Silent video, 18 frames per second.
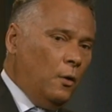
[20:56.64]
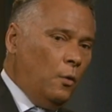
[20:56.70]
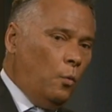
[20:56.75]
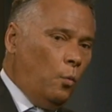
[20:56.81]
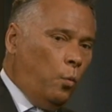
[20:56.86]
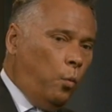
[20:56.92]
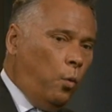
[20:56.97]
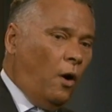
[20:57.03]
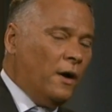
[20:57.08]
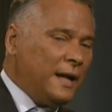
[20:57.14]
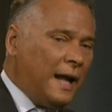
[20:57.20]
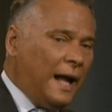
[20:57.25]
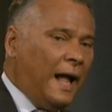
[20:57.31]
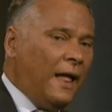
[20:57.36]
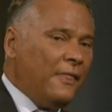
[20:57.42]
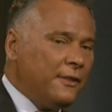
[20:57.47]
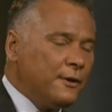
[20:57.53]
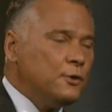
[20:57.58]
what
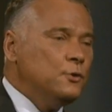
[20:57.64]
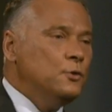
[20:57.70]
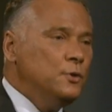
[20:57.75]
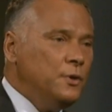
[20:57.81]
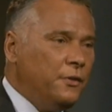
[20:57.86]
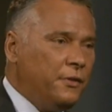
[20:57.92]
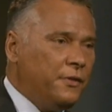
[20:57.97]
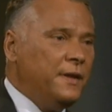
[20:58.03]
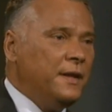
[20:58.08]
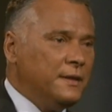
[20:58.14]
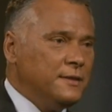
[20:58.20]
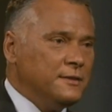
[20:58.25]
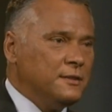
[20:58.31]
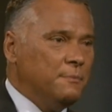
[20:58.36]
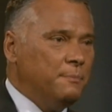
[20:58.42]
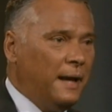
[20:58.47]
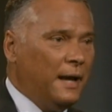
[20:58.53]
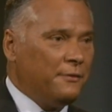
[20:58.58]
are the good
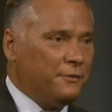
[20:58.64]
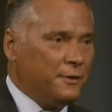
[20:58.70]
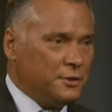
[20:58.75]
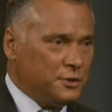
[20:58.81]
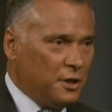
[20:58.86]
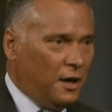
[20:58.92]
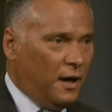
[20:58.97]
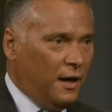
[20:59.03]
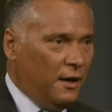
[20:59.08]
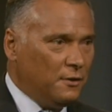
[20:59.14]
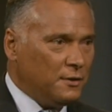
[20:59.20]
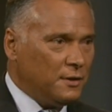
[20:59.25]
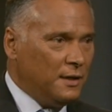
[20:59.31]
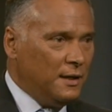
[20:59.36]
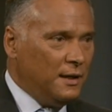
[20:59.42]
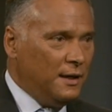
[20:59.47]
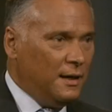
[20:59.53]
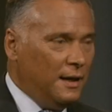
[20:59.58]
things about the child?
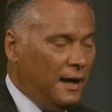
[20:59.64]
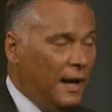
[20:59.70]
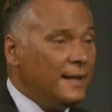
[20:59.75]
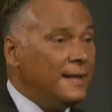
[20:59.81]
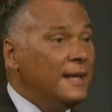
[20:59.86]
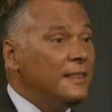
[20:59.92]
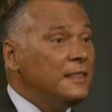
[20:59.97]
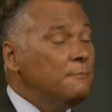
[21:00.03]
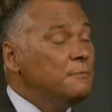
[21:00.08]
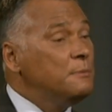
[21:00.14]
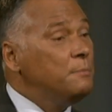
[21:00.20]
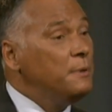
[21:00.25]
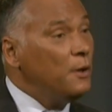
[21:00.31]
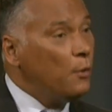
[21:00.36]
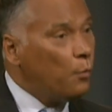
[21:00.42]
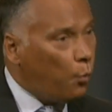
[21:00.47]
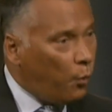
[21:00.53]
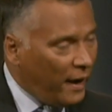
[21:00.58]
Yes. And get them to
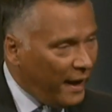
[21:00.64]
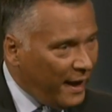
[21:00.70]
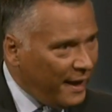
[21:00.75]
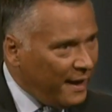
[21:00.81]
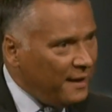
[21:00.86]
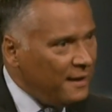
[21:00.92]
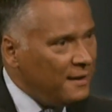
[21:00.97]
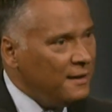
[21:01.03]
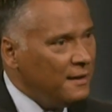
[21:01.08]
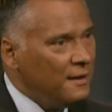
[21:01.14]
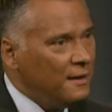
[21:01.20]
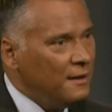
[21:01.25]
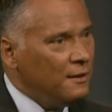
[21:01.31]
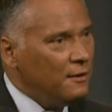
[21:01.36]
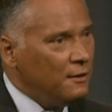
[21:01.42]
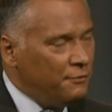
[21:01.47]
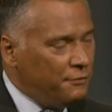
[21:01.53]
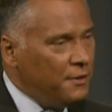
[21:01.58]
be aware
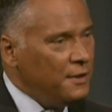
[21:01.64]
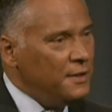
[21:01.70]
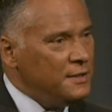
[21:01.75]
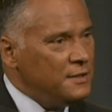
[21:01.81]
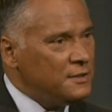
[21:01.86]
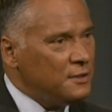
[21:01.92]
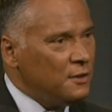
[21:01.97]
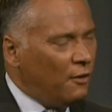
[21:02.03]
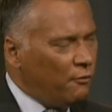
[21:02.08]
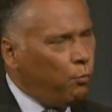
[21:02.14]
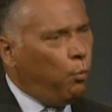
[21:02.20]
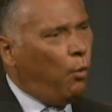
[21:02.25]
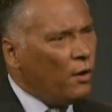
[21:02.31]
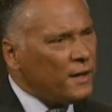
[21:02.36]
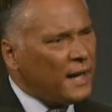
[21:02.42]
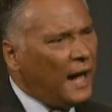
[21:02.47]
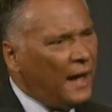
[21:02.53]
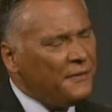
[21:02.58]
yes. of these, of
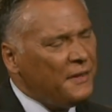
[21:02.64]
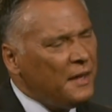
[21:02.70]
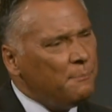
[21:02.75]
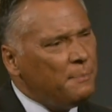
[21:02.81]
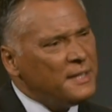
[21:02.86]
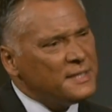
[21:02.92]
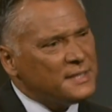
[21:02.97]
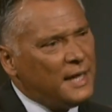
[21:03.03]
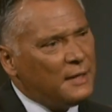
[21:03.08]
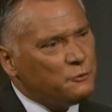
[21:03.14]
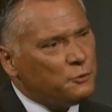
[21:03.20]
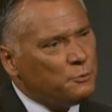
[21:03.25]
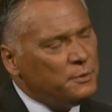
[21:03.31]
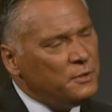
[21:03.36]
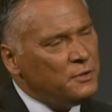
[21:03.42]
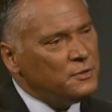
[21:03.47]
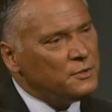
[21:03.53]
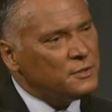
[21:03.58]
what yes. are their best
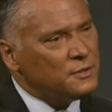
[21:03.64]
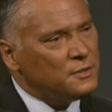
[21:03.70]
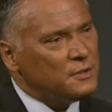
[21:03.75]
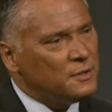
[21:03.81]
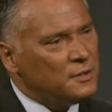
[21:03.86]
attributes? Yes.